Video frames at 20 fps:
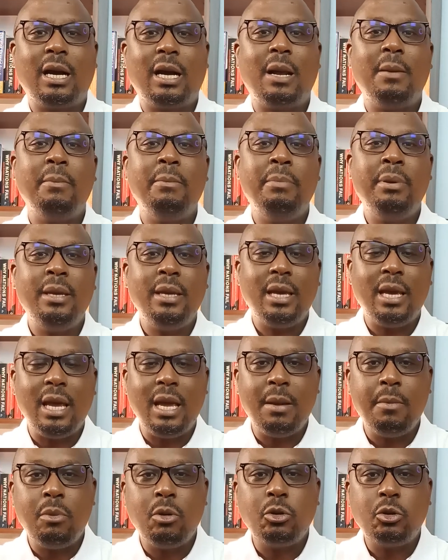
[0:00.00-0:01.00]
can be
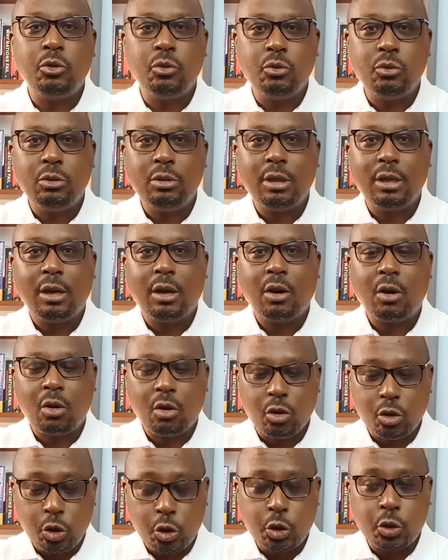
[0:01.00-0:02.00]
able to
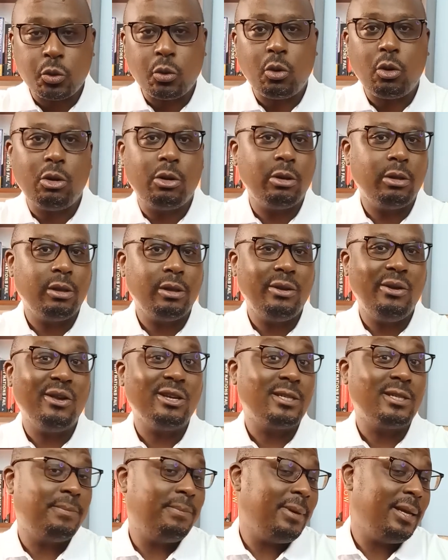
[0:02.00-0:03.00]
control
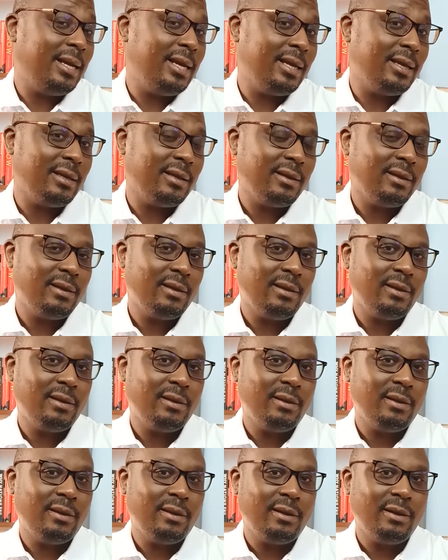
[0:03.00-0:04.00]
your spending,
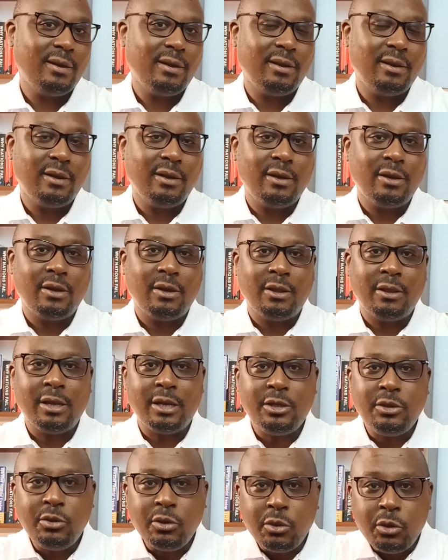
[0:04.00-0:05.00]

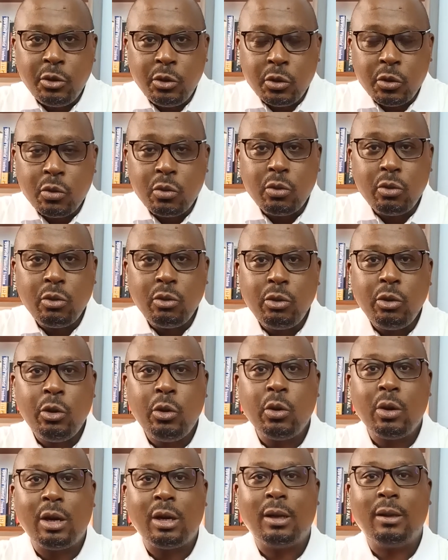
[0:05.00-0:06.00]
that you know
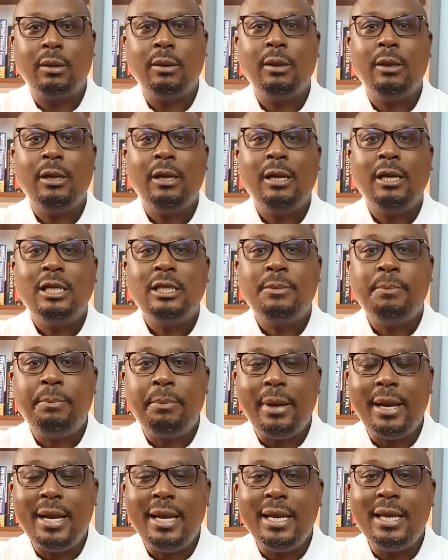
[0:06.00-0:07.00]
you are
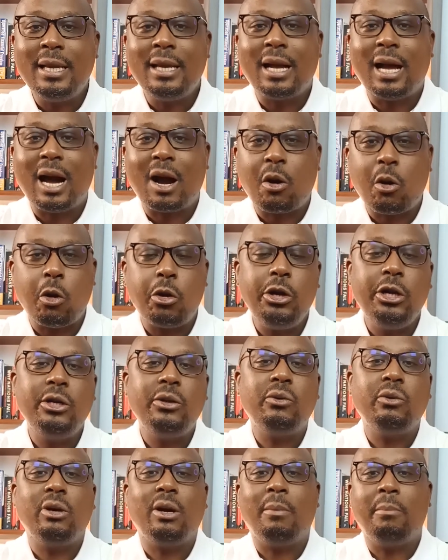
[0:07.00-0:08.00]
spending
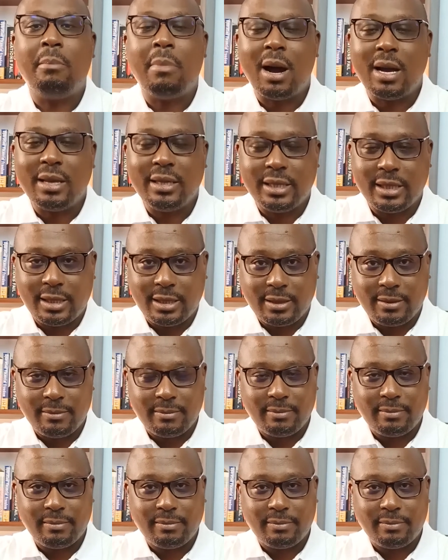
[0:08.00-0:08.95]
according to your budget.